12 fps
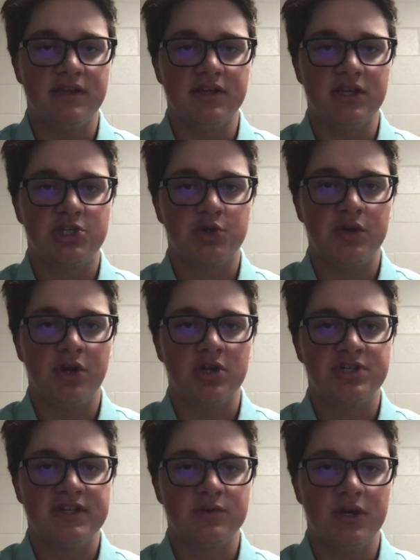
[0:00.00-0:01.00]
in short
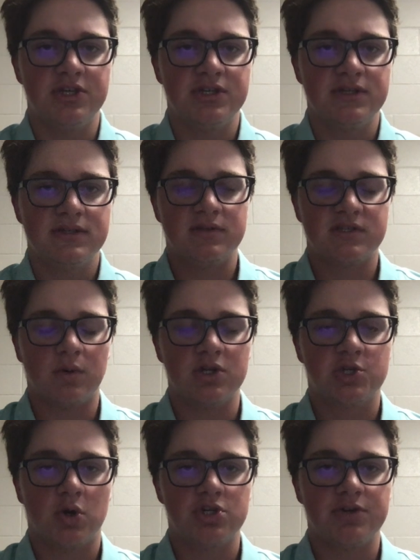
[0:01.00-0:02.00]
yardage situations. So while
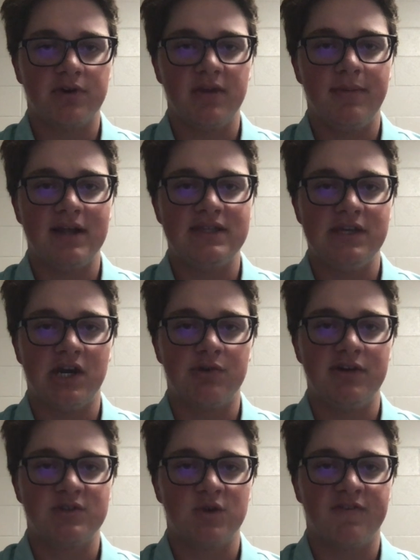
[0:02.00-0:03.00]
Georgia running back
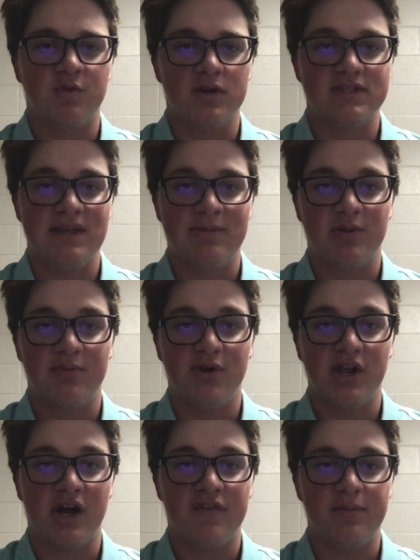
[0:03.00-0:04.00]
DeAndre Swift wasn't able to
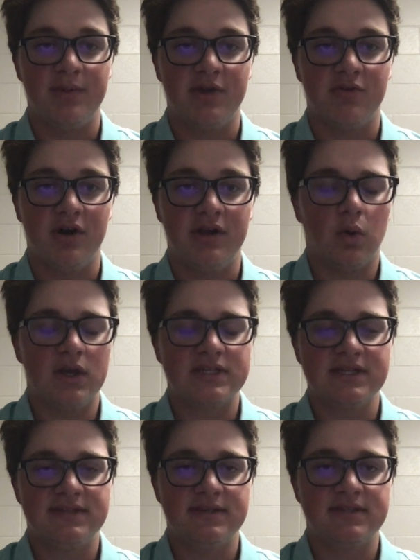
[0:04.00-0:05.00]
break off a big run, was
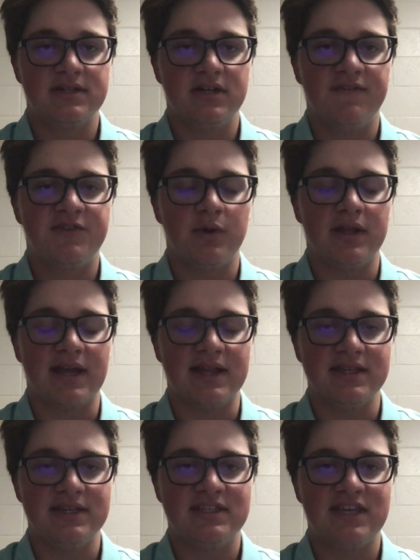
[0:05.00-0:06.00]
consistent enough to
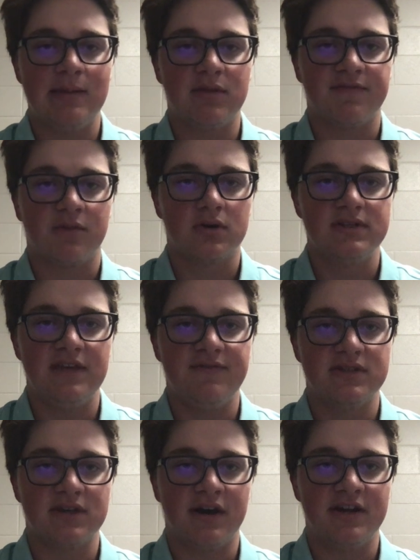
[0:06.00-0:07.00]
at least keep the Florida
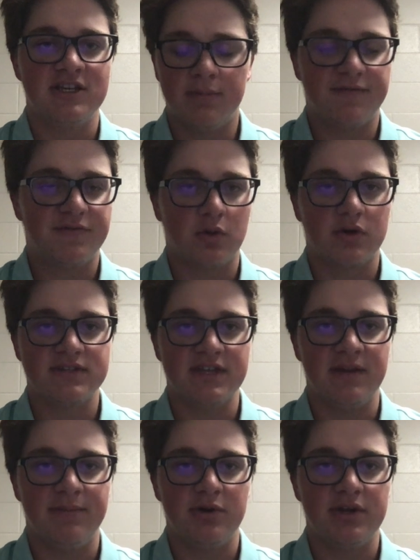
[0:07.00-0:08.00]
defense honest. But Florida's
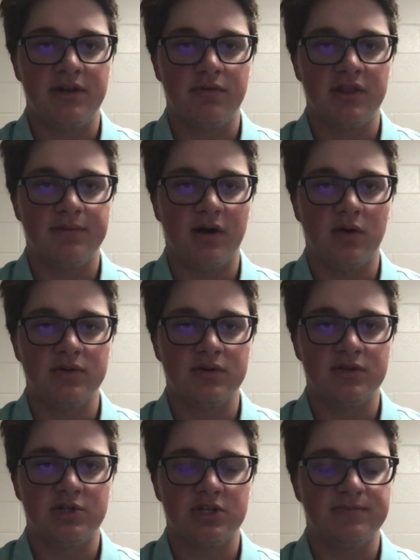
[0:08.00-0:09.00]
inability to run the ball
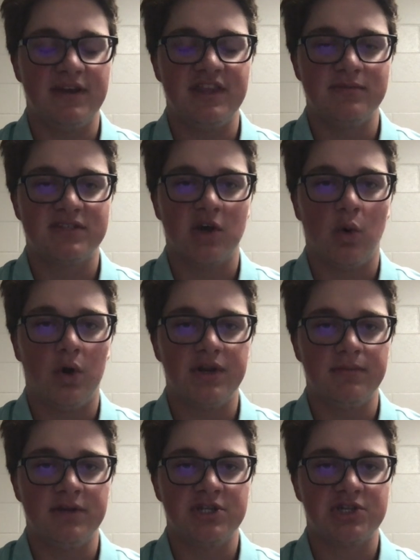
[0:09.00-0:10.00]
just made them so
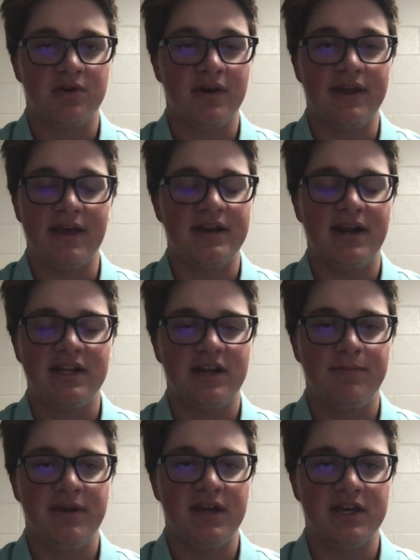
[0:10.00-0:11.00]
one-dimensional, and it ended
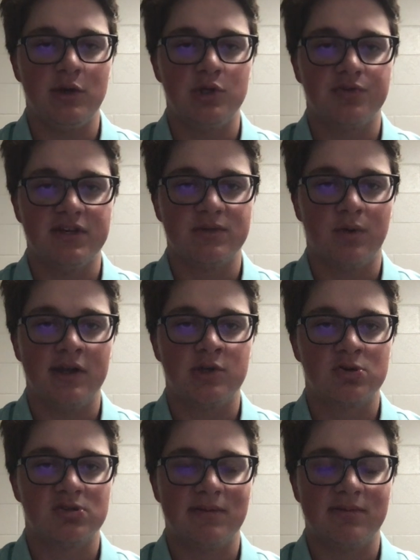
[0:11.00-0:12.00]
up being a huge reason why
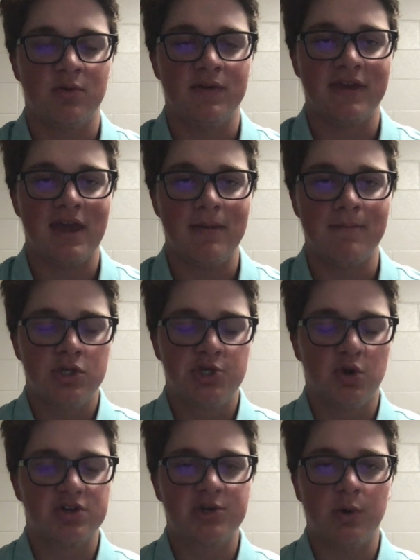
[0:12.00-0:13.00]
Georgia was able to win the game.
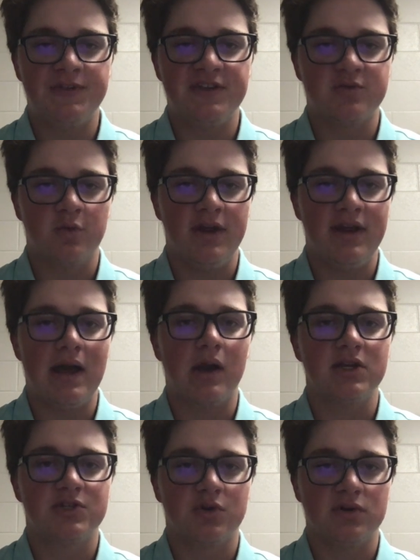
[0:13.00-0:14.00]
Georgia, with this win, now
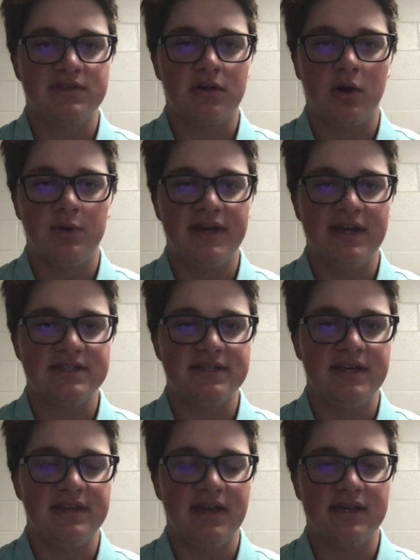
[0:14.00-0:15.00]
controls their own
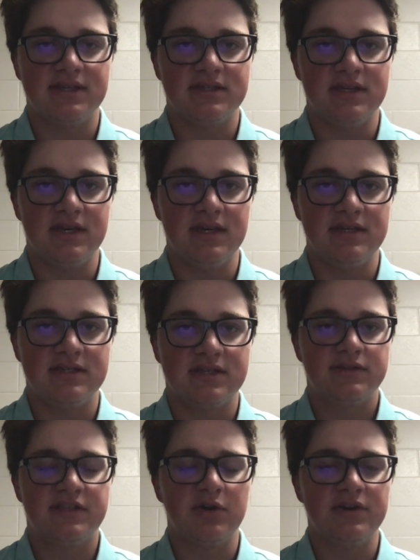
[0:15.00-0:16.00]
destiny in the SEC
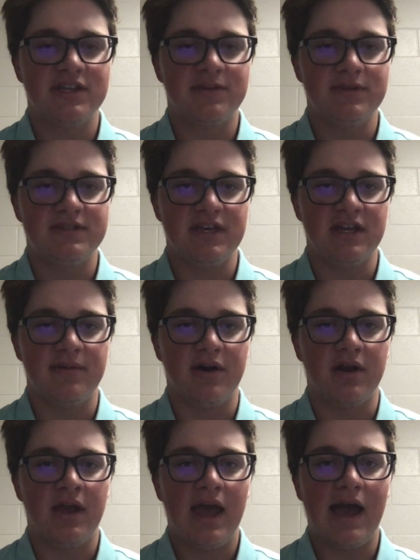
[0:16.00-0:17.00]
East. Still yet to be seen
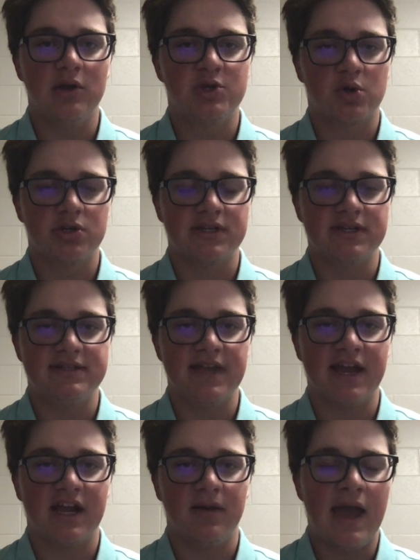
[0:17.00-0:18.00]
about how Georgia's going to
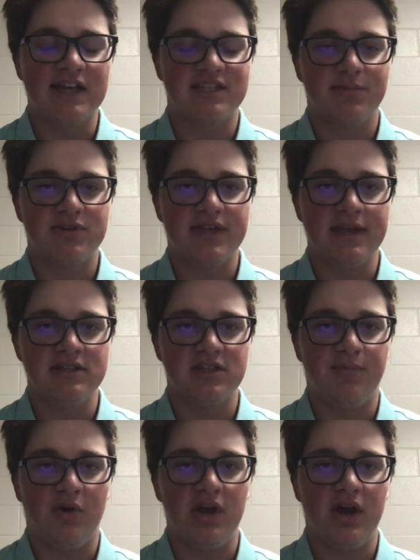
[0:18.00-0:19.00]
stack up as it pertains to the
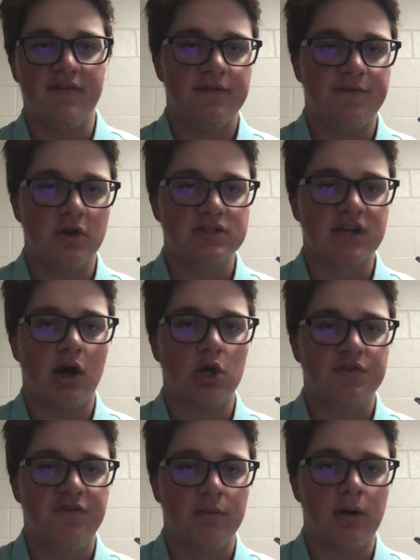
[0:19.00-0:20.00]
playoff. The first
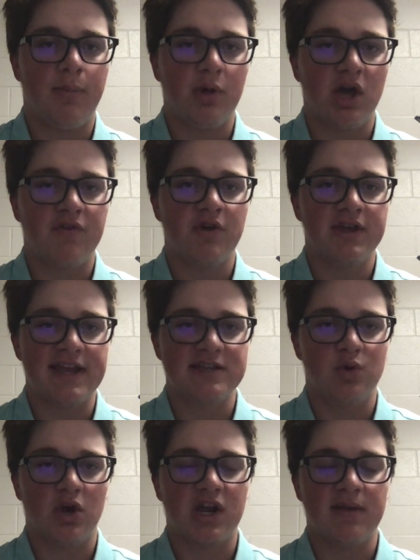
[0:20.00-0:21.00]
college football playoff
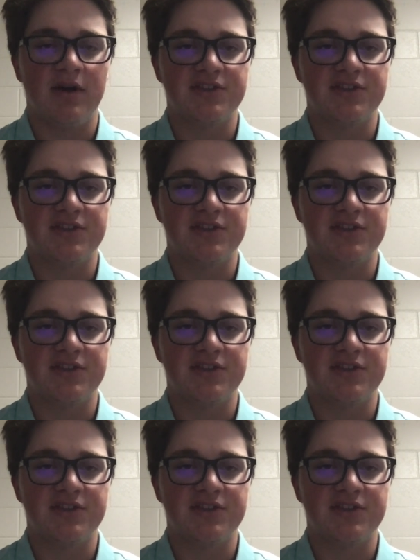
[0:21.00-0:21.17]
rankings will come out